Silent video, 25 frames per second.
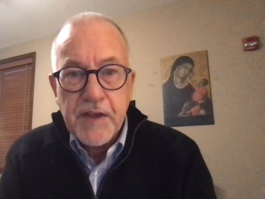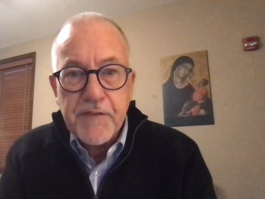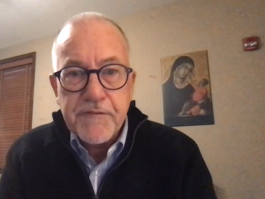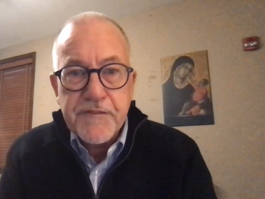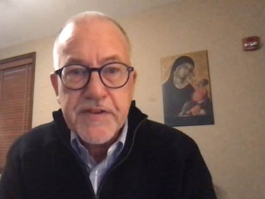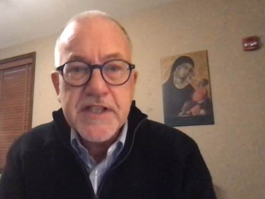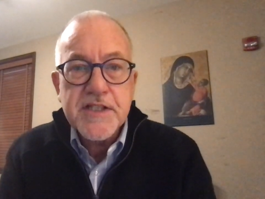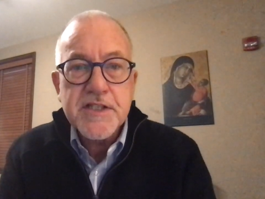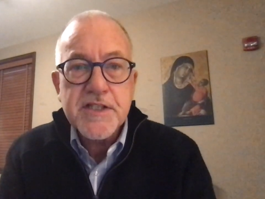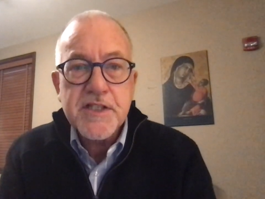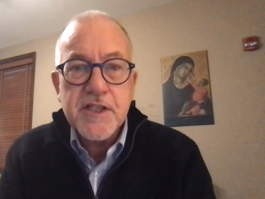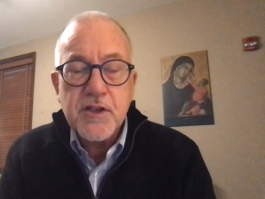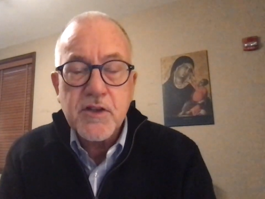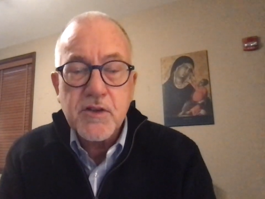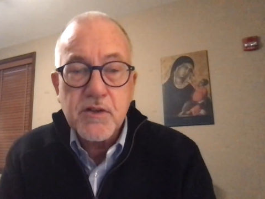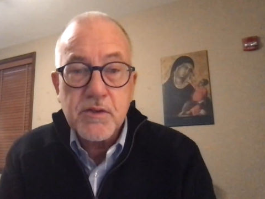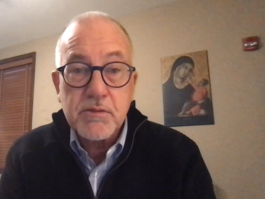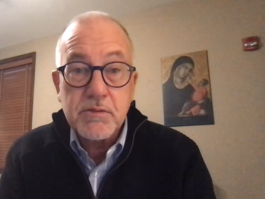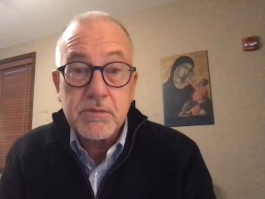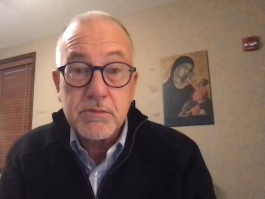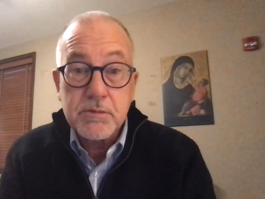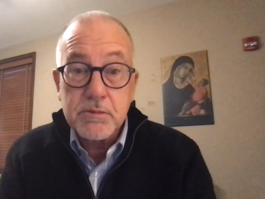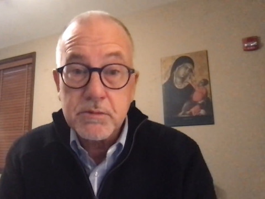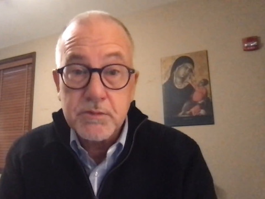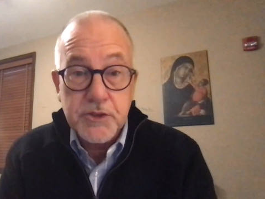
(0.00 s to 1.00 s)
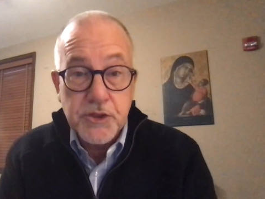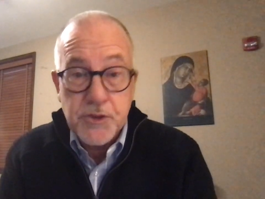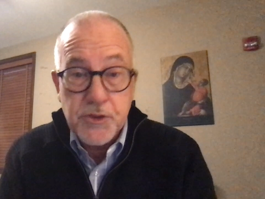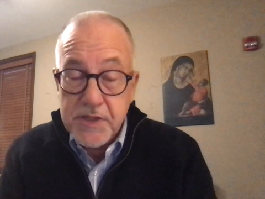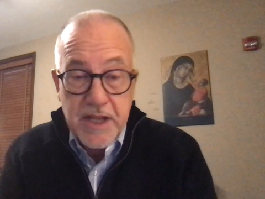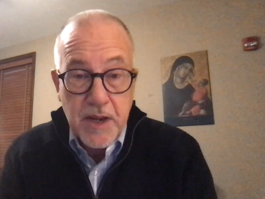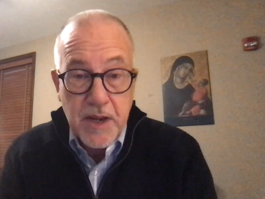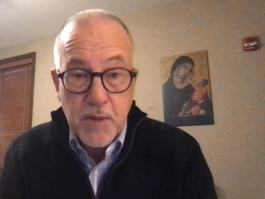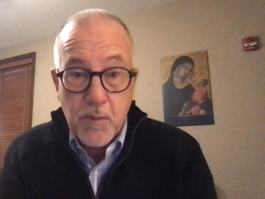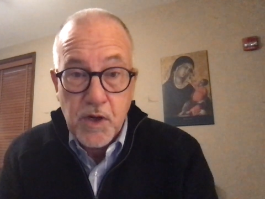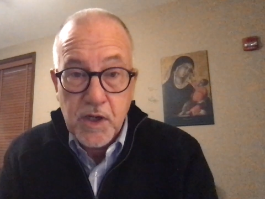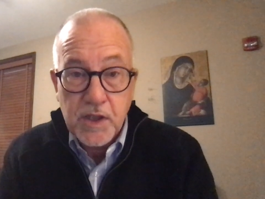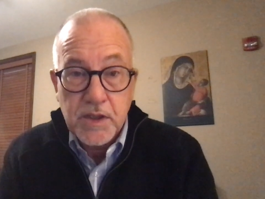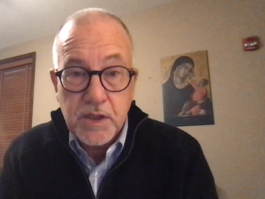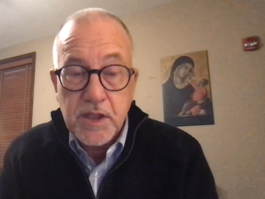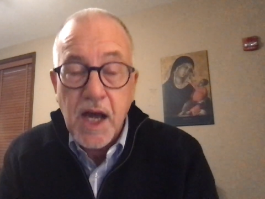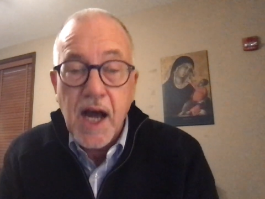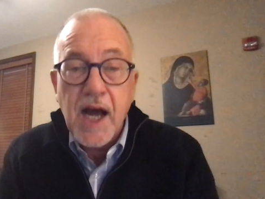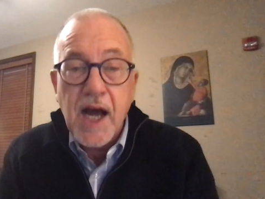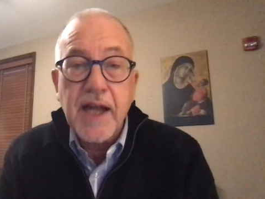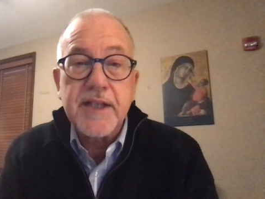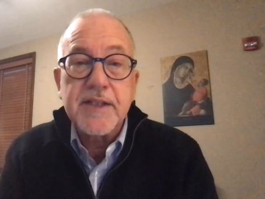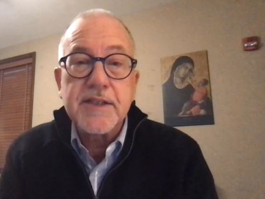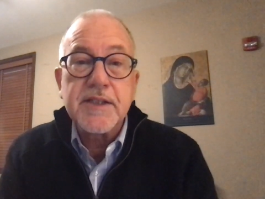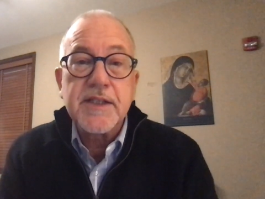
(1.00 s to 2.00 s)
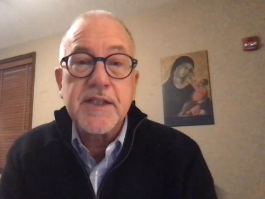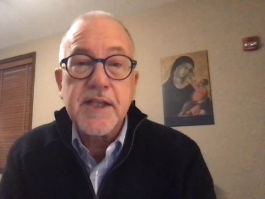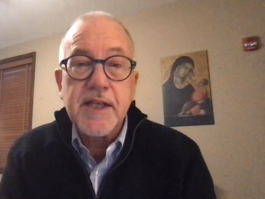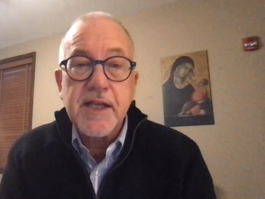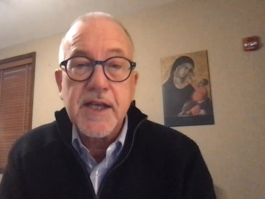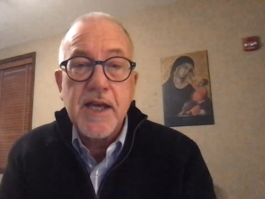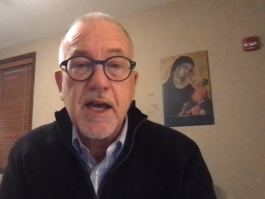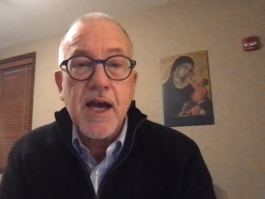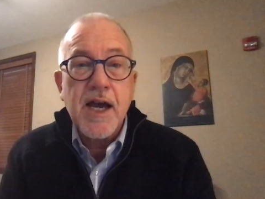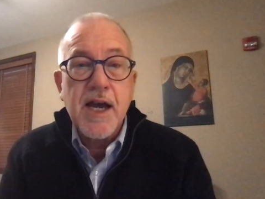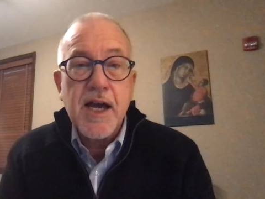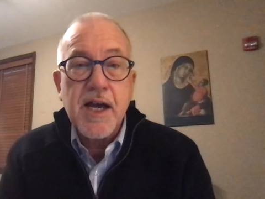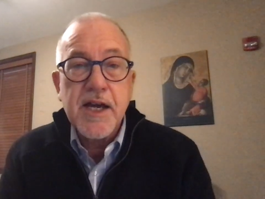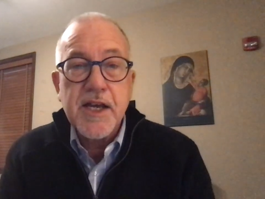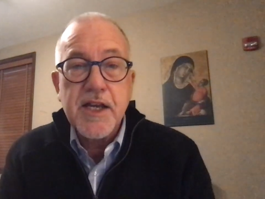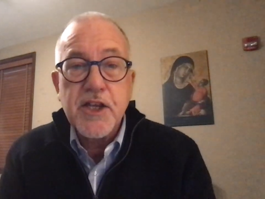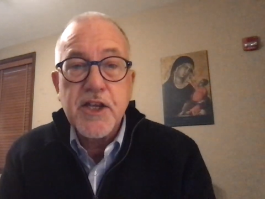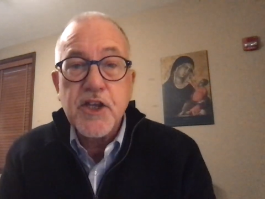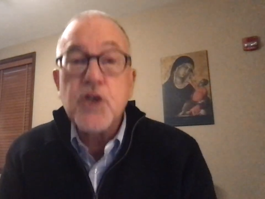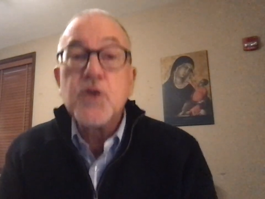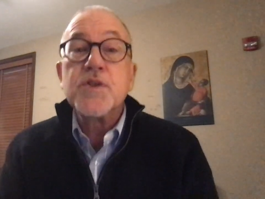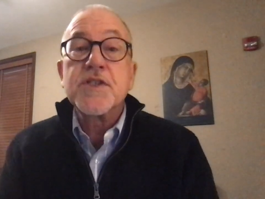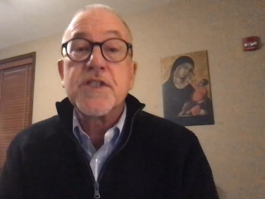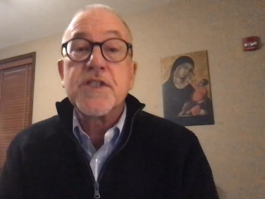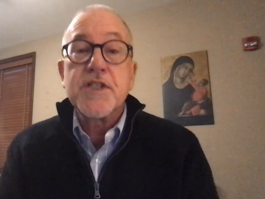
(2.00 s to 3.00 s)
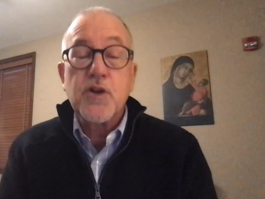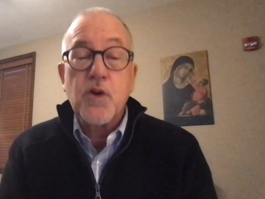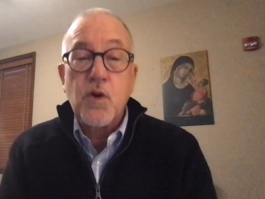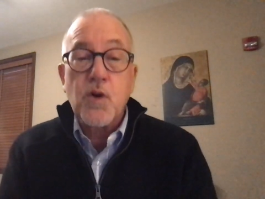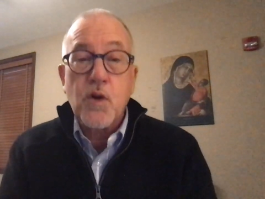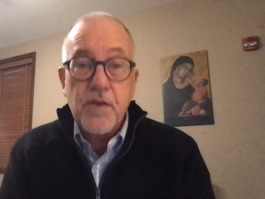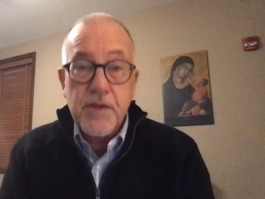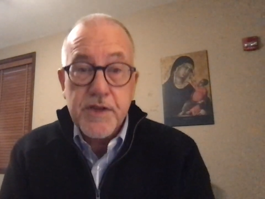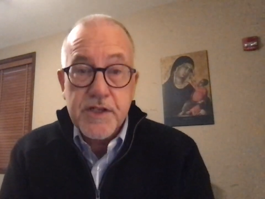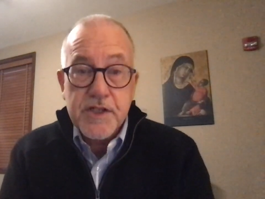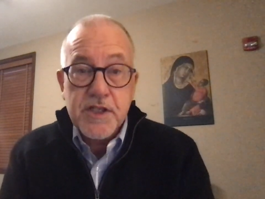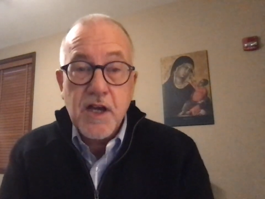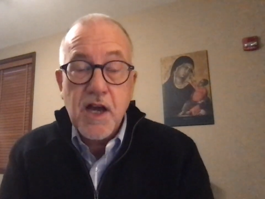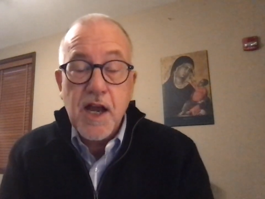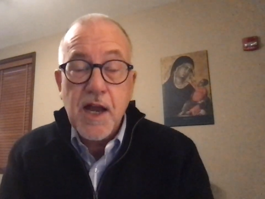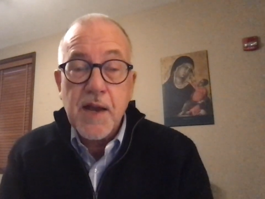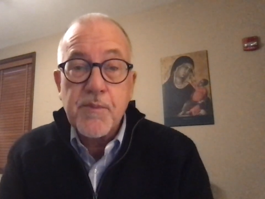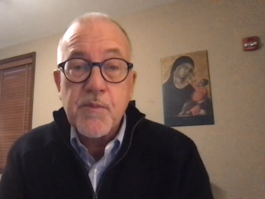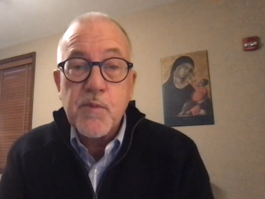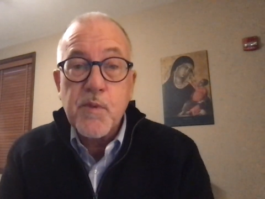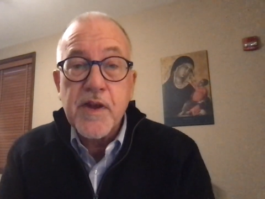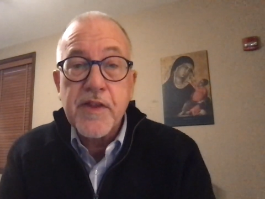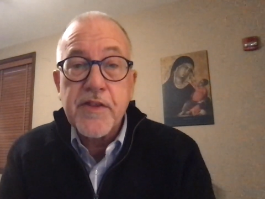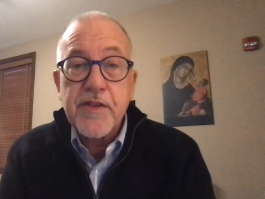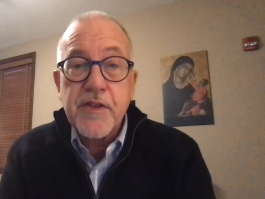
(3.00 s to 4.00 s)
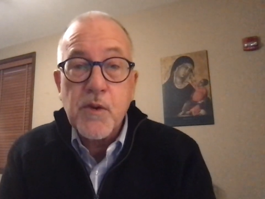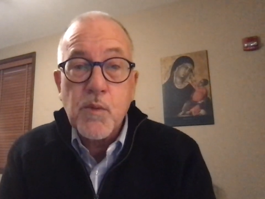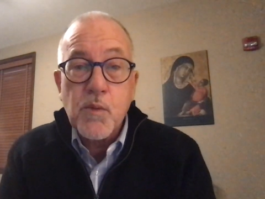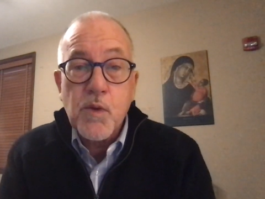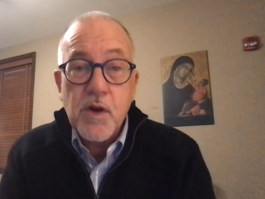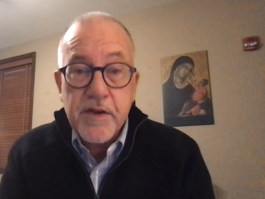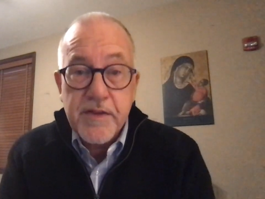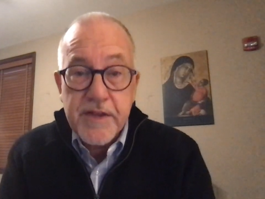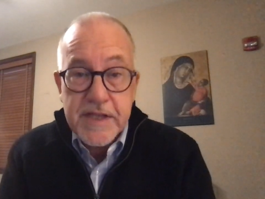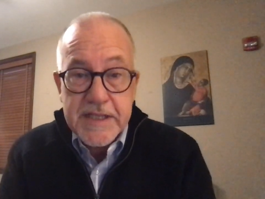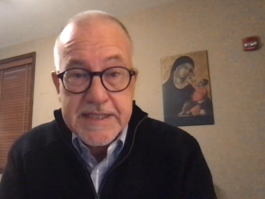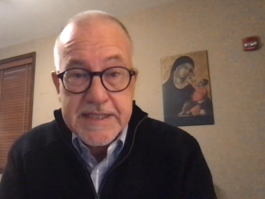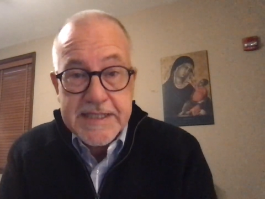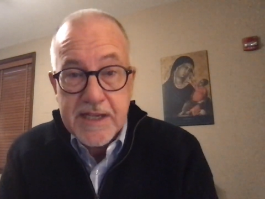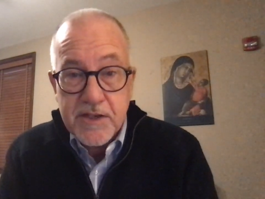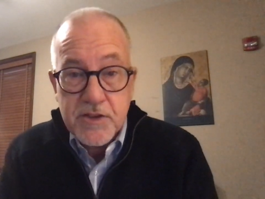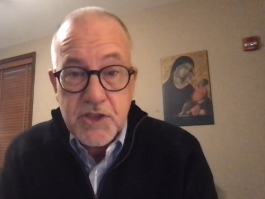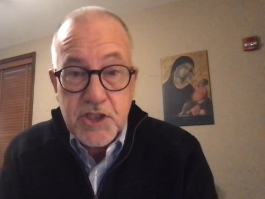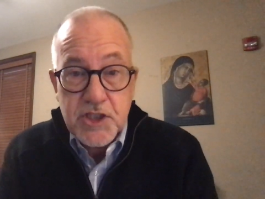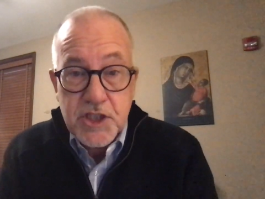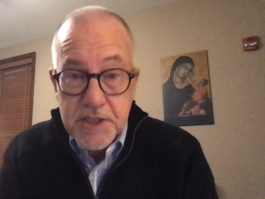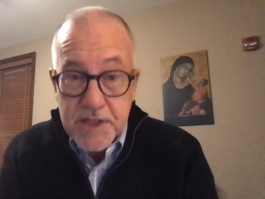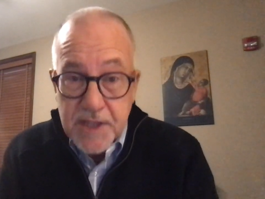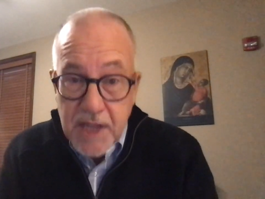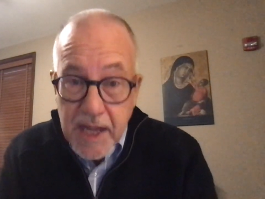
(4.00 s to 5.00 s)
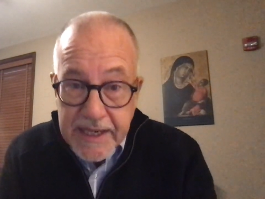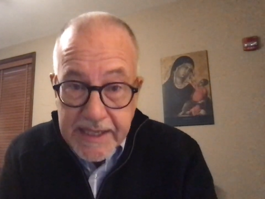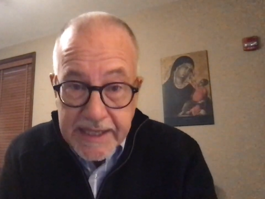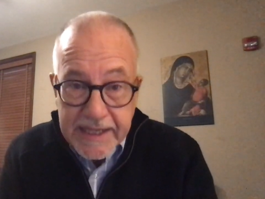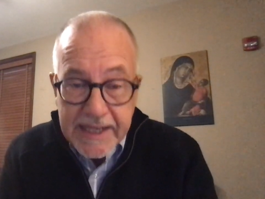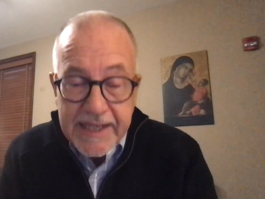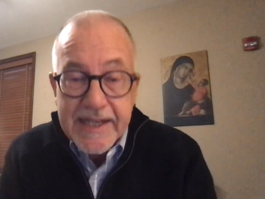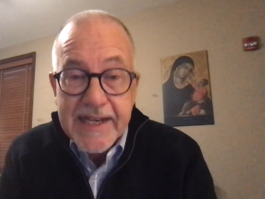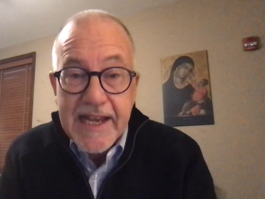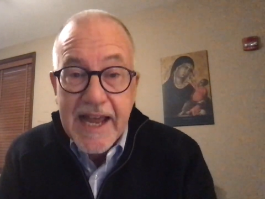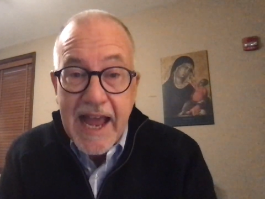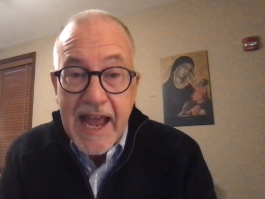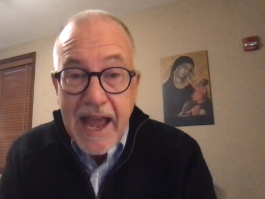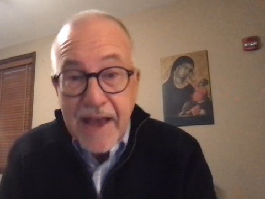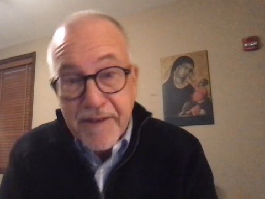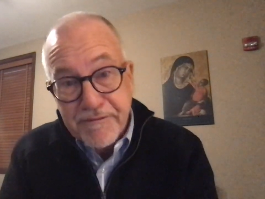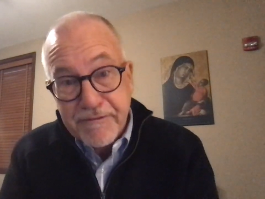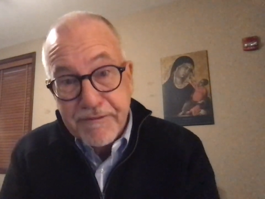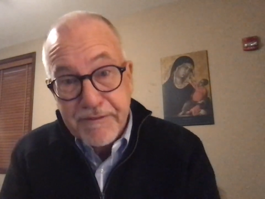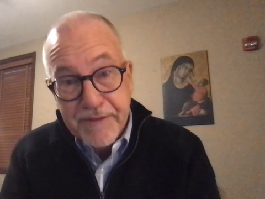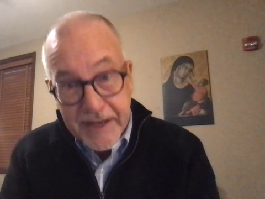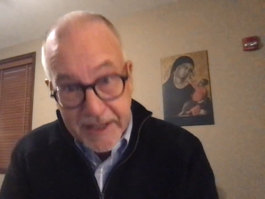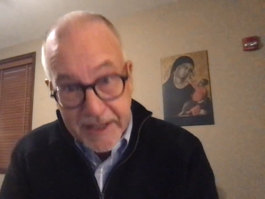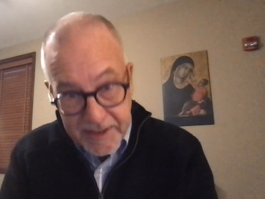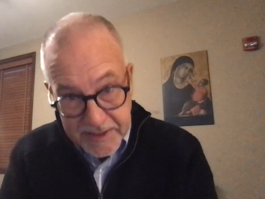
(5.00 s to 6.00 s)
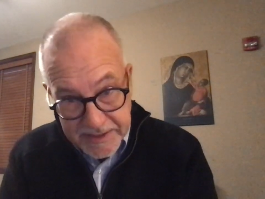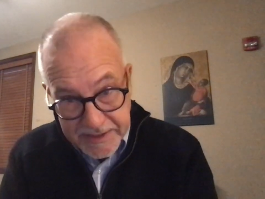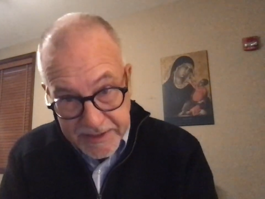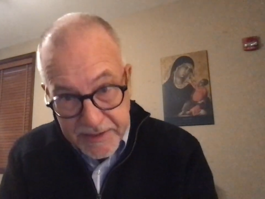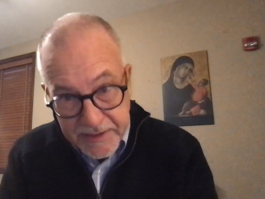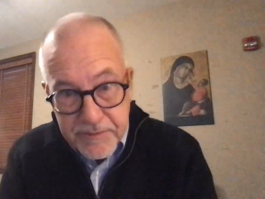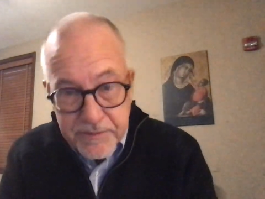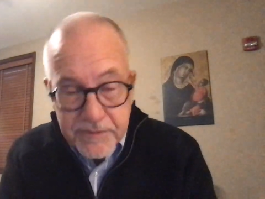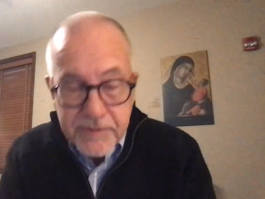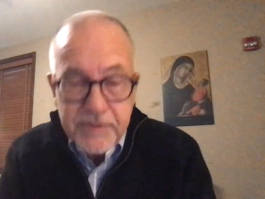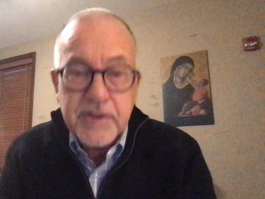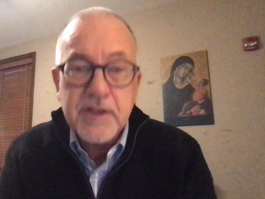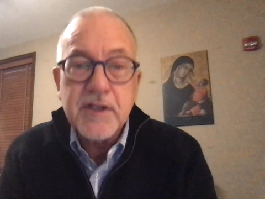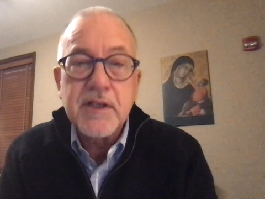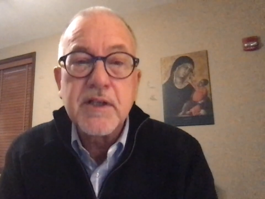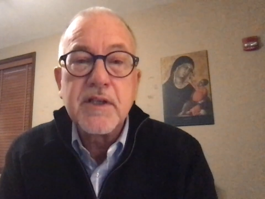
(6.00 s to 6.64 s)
Vincent used that word a lot. He used it all the time with a word that sounds just like it, affective.